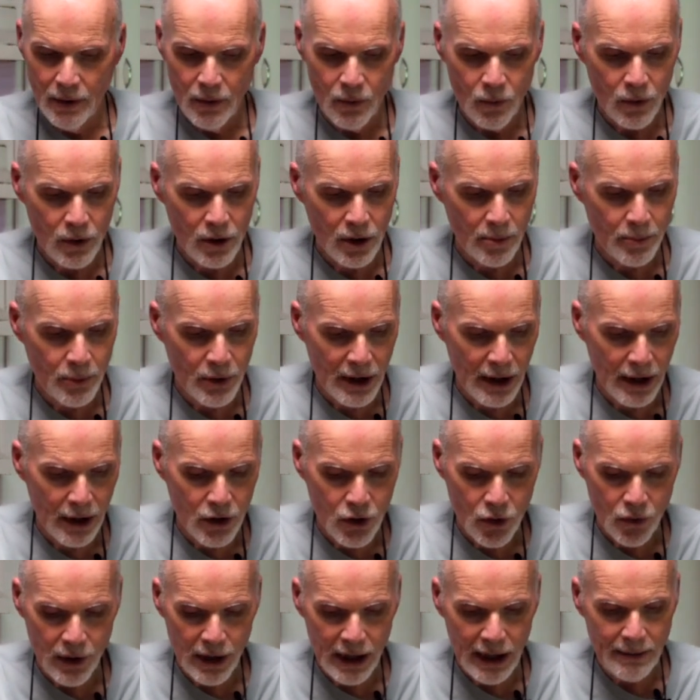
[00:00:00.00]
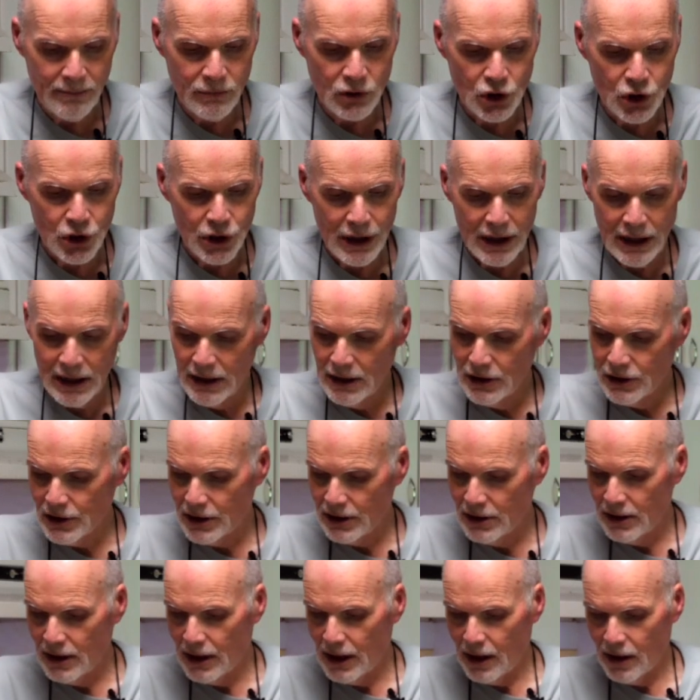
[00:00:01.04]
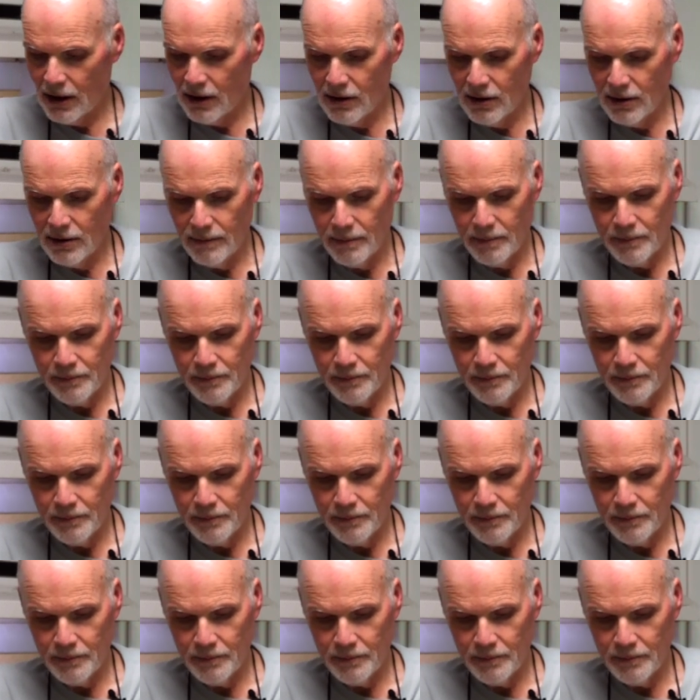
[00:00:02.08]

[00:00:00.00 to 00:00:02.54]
We're going to put our cream cheese in there.